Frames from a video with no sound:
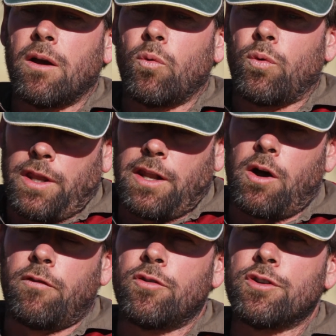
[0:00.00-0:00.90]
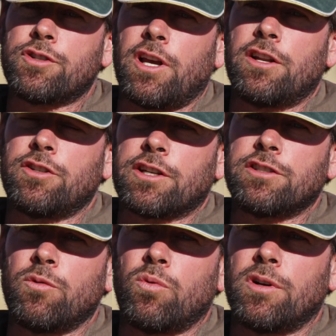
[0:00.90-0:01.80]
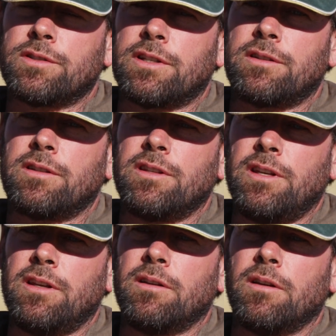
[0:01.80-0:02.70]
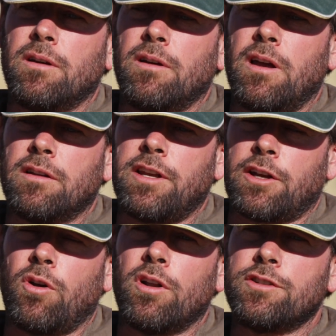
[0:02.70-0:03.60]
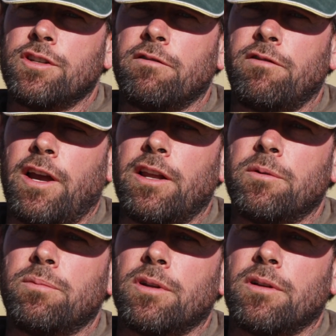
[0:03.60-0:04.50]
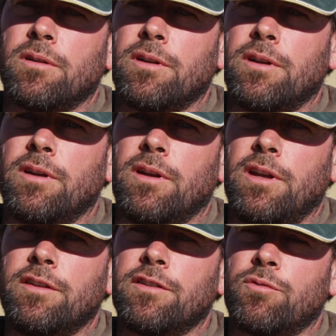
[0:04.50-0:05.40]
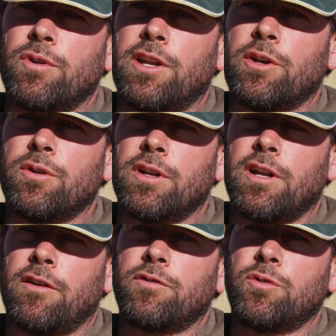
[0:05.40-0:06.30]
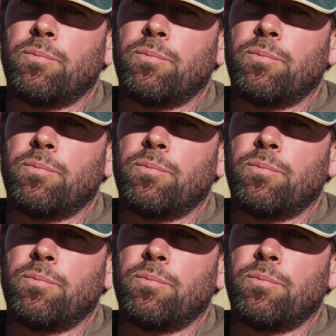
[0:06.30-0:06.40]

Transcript: When then our first challenge actually was that the technology available isn't really good enough to